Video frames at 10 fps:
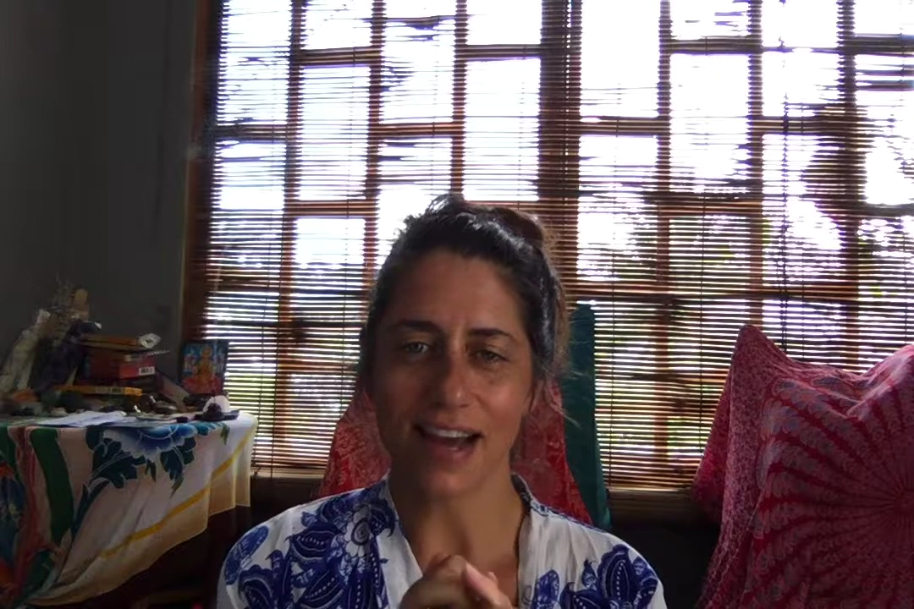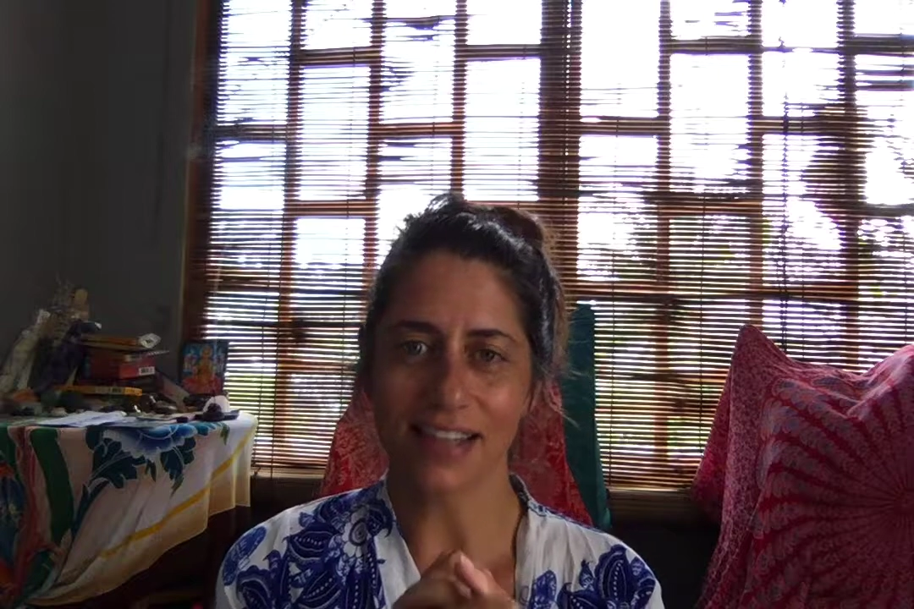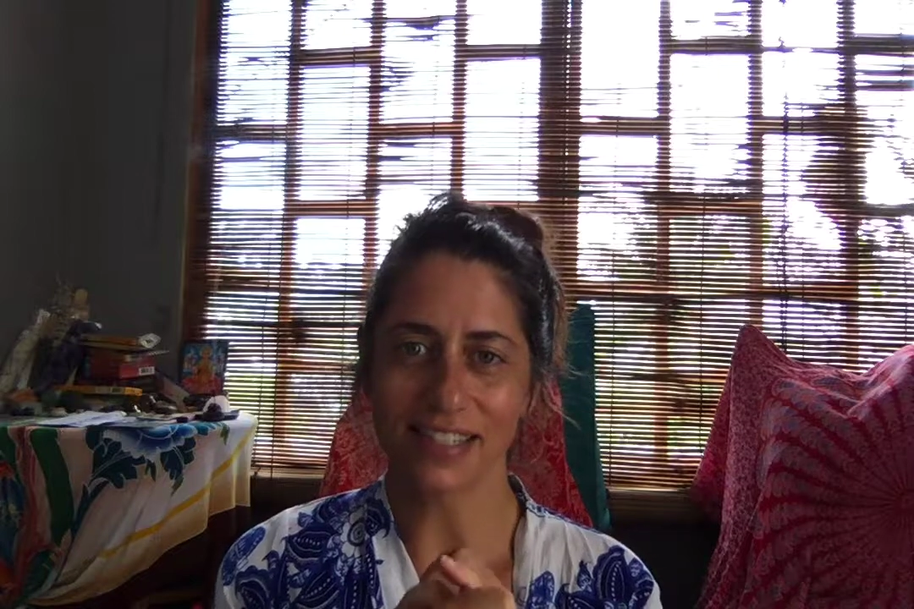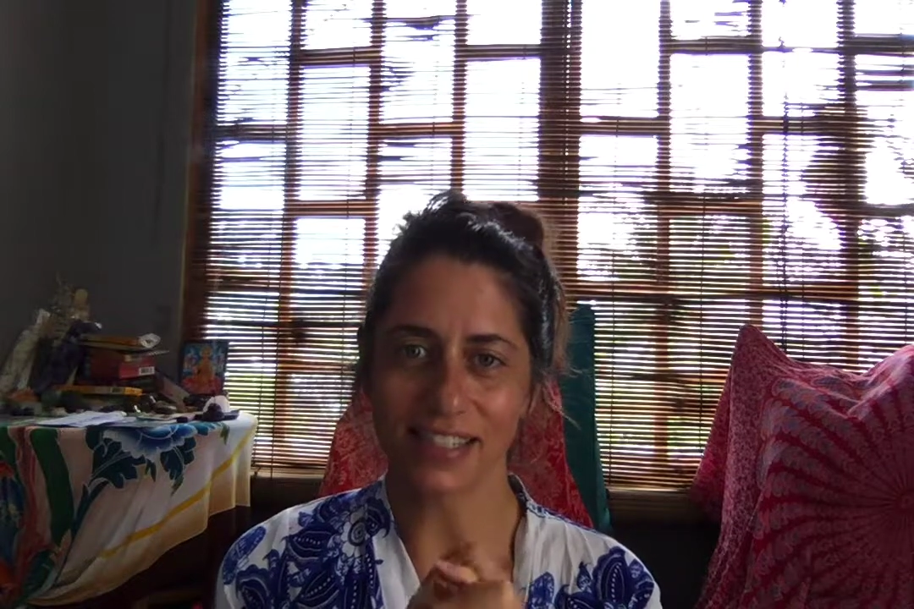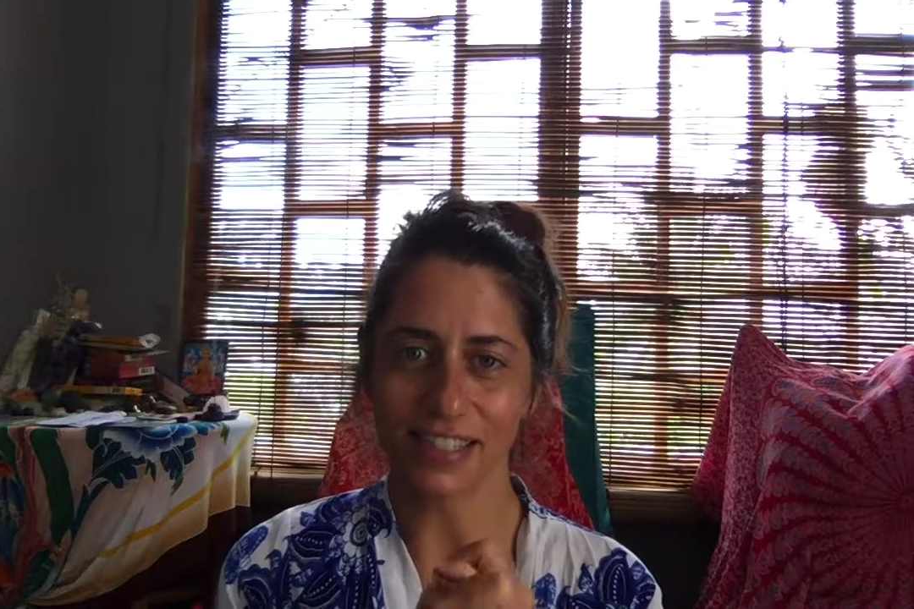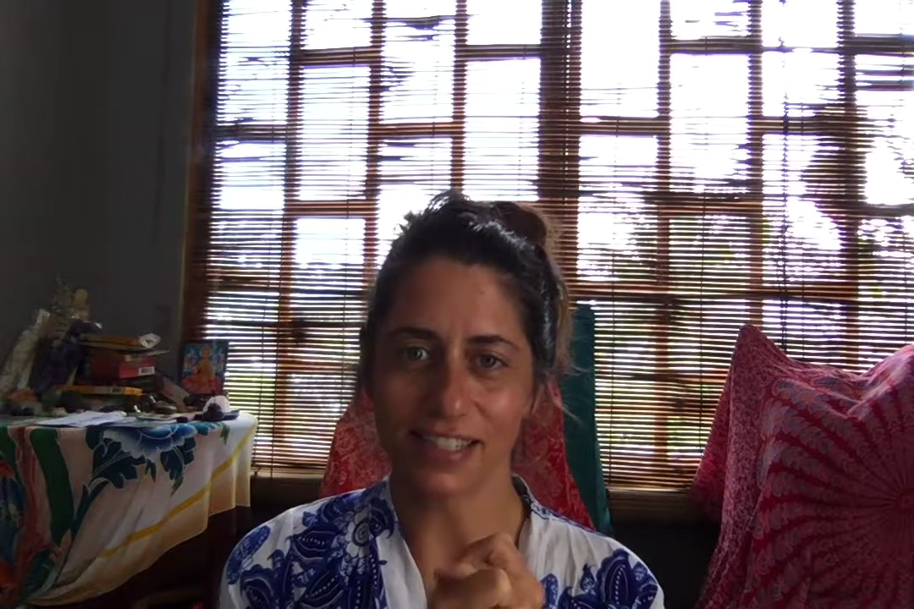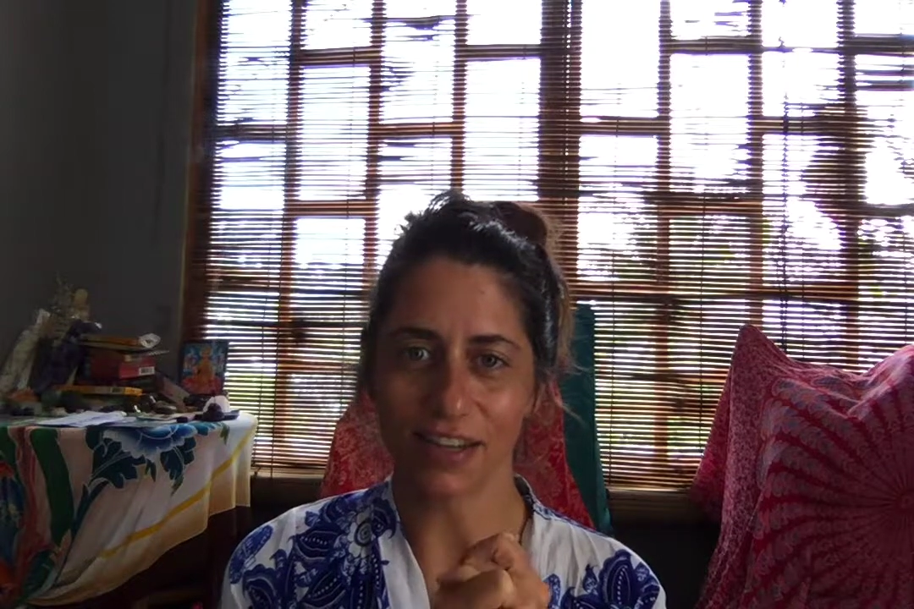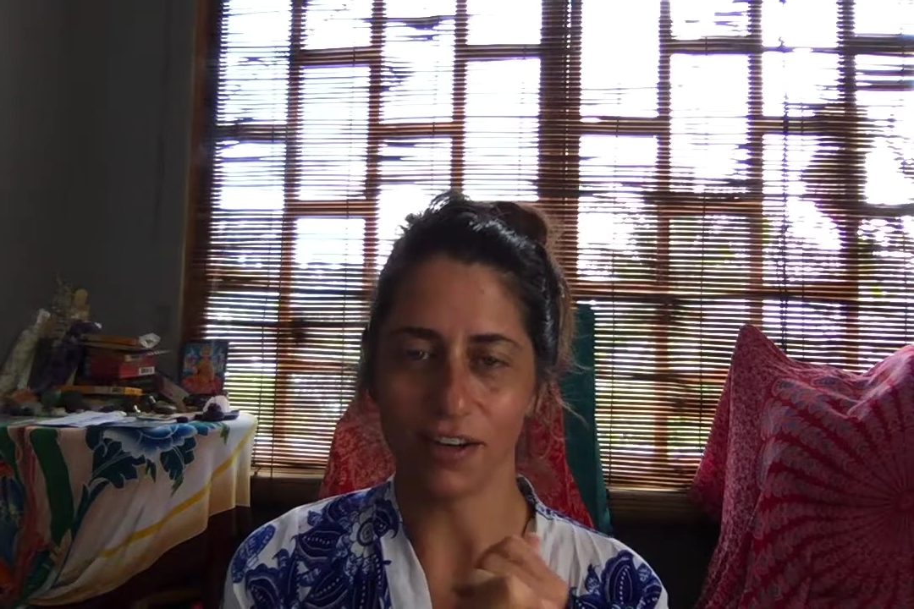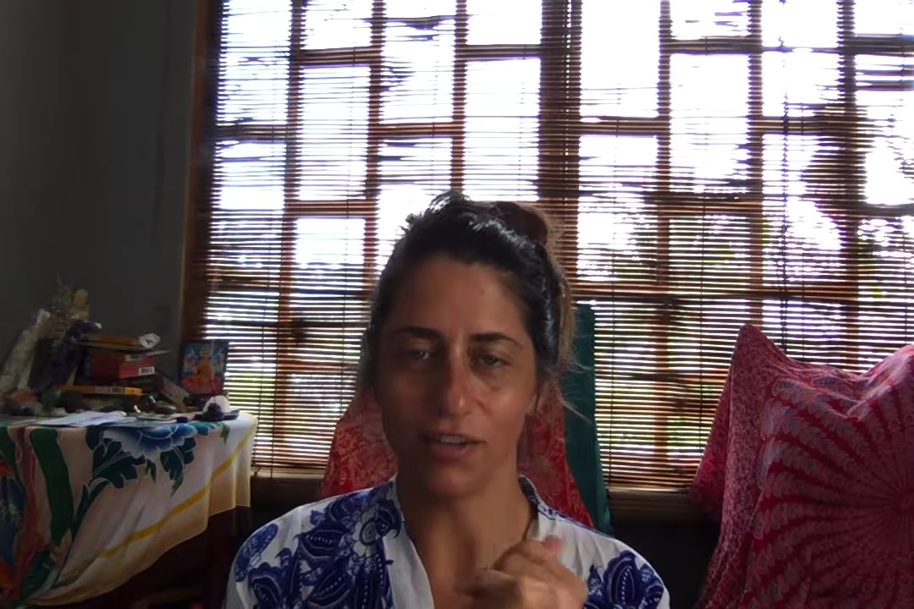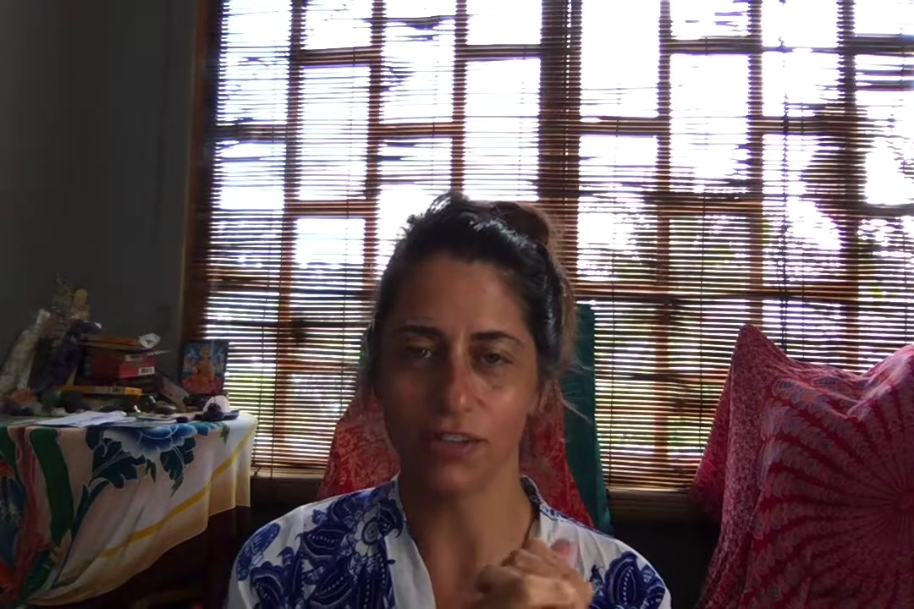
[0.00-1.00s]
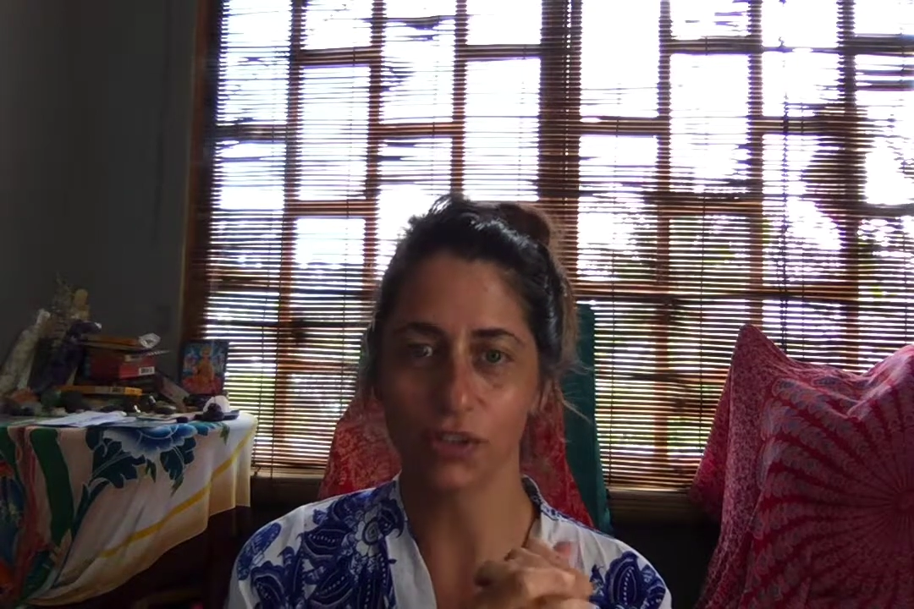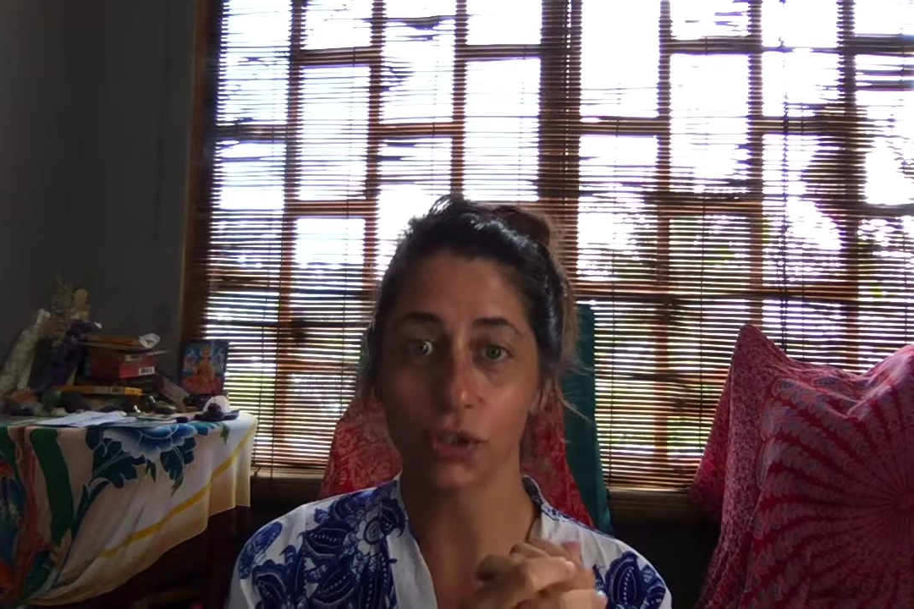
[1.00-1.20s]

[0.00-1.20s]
essence of